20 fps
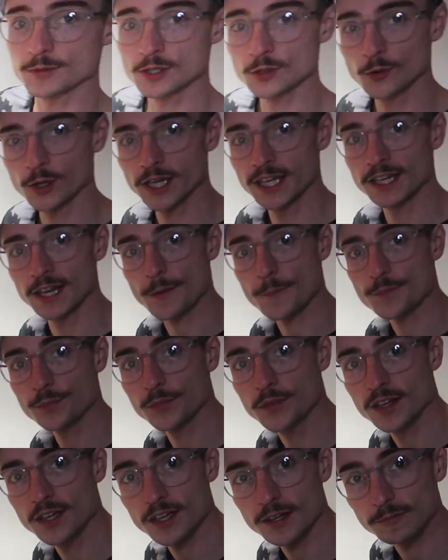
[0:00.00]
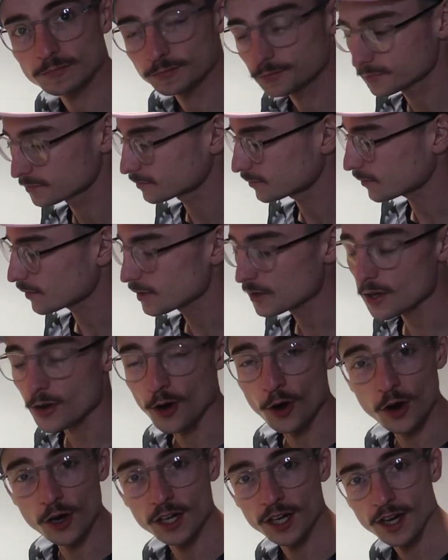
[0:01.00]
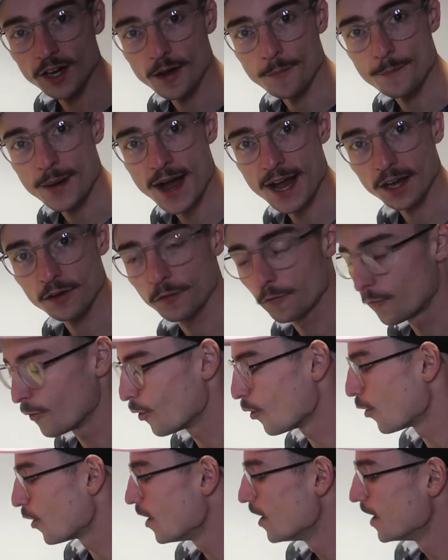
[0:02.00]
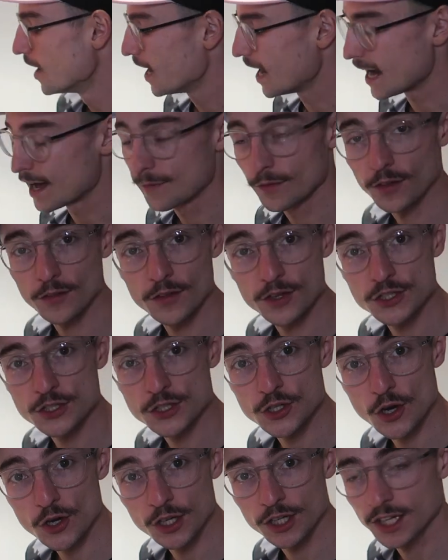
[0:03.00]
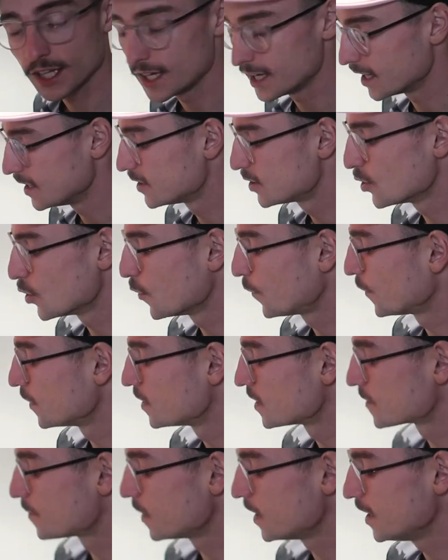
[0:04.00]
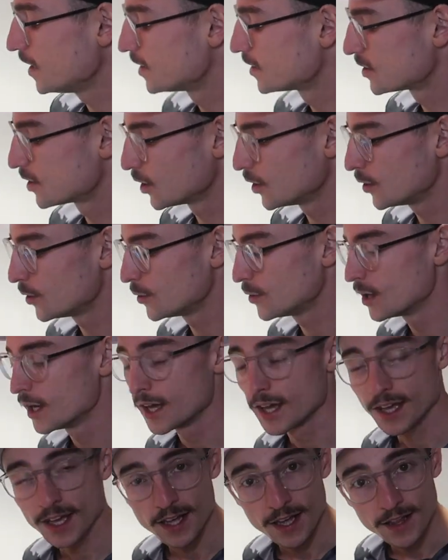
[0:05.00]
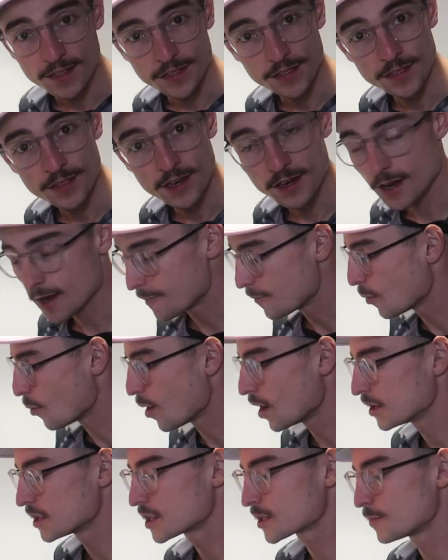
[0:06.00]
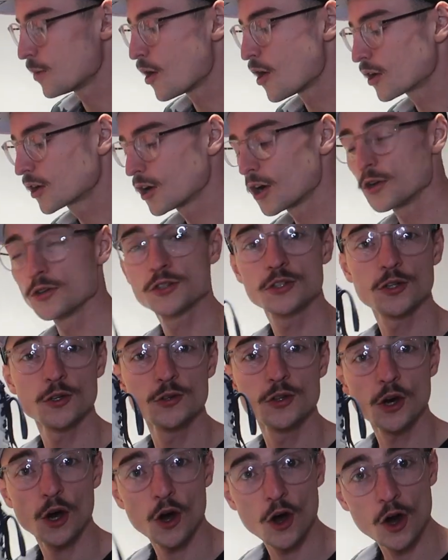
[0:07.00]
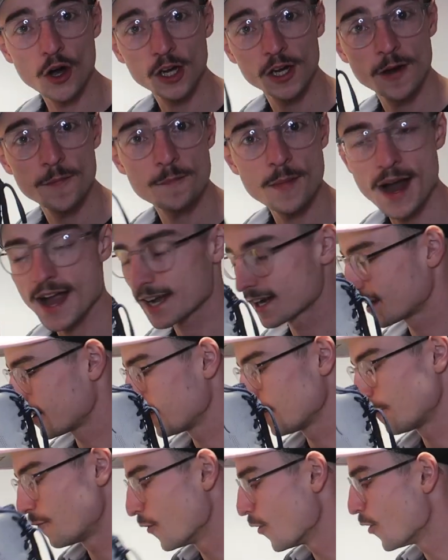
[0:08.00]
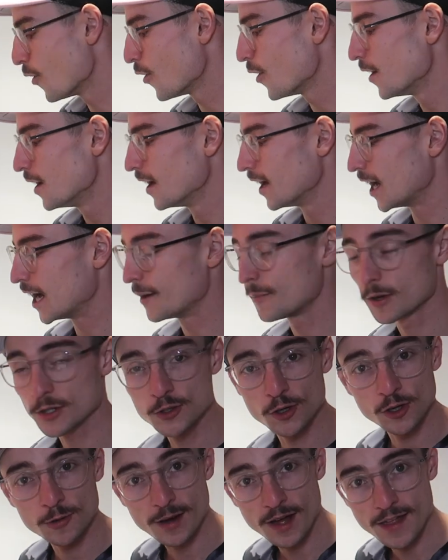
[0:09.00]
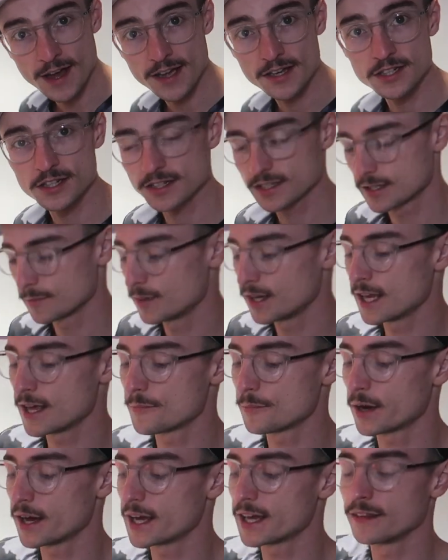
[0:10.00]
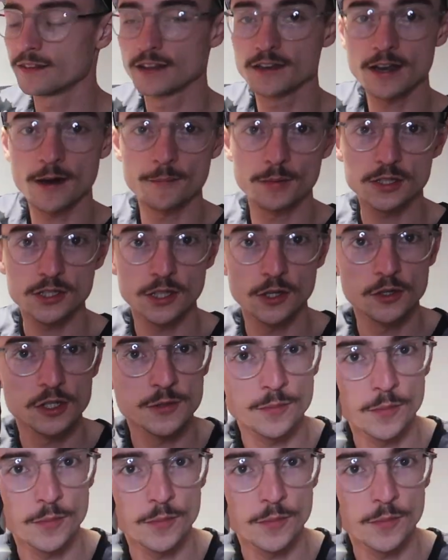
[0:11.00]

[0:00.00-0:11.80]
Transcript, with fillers: between the Hoka Mach 4 and the Saucony Endorphin Speed 2. The number one spot goes to the Hoka Mach four. Um, I'll talk about that in just a minute. But in the number two